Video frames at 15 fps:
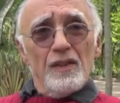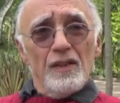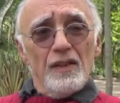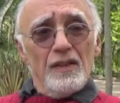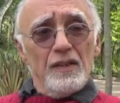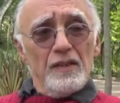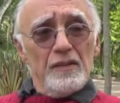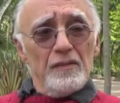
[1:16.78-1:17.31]

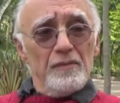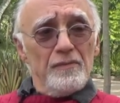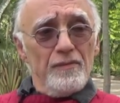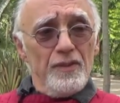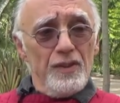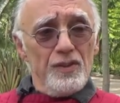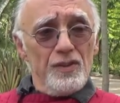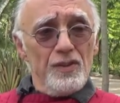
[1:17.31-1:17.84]
Uh,
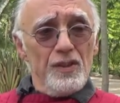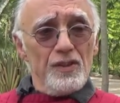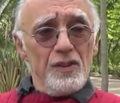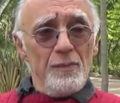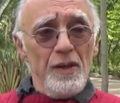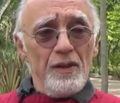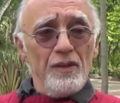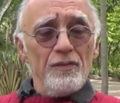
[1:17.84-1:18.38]
it, it's a
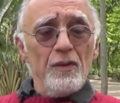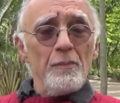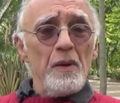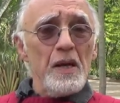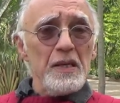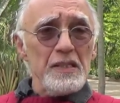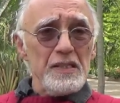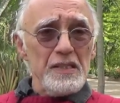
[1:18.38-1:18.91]
matter of a
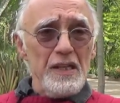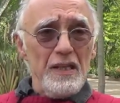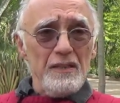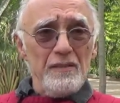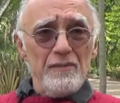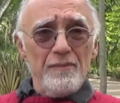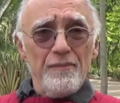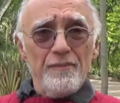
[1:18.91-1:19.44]
mindset.
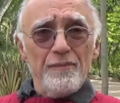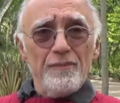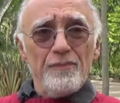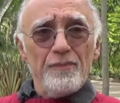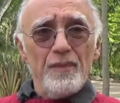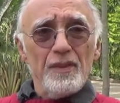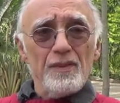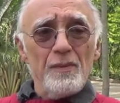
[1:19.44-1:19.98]

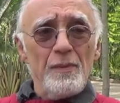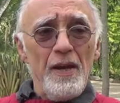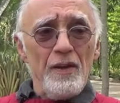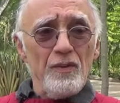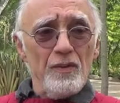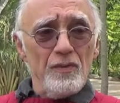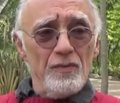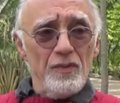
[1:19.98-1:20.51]
It's a
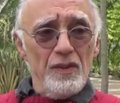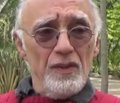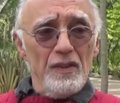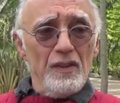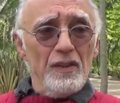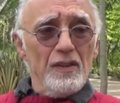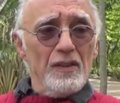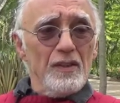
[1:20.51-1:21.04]
matter of
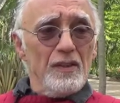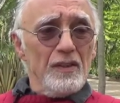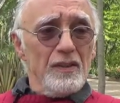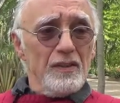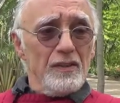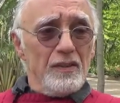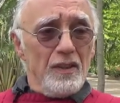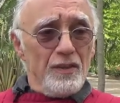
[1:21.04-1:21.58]

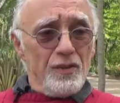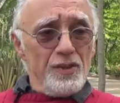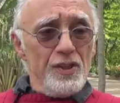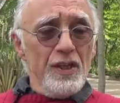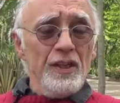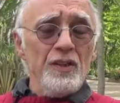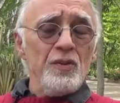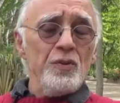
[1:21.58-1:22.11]

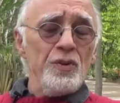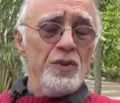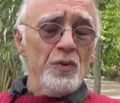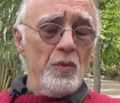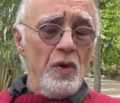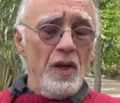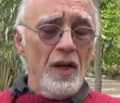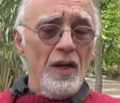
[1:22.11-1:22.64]
understanding who
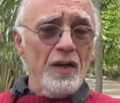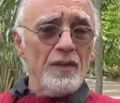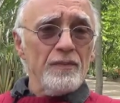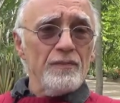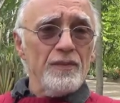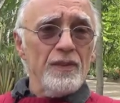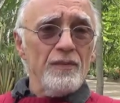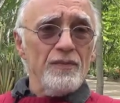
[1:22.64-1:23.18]
you are
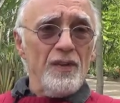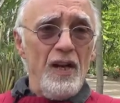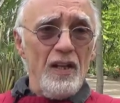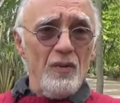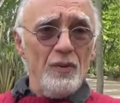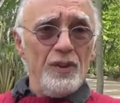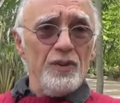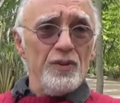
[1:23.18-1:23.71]
and
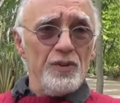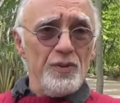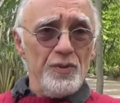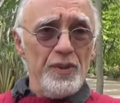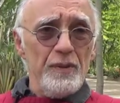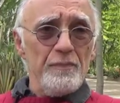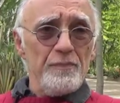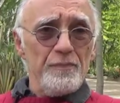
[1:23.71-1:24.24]
following your
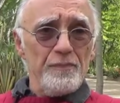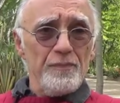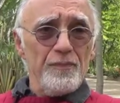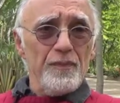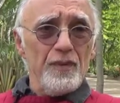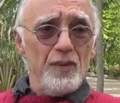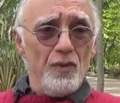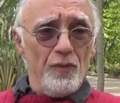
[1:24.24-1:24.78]
dream,
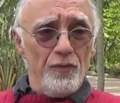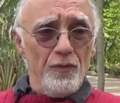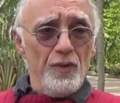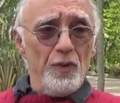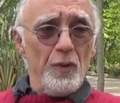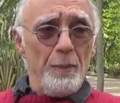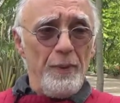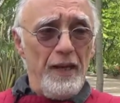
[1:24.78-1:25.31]
your,
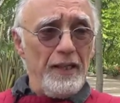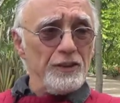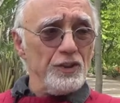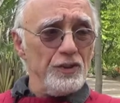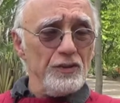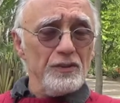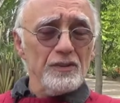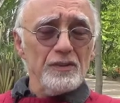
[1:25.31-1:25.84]
your passion.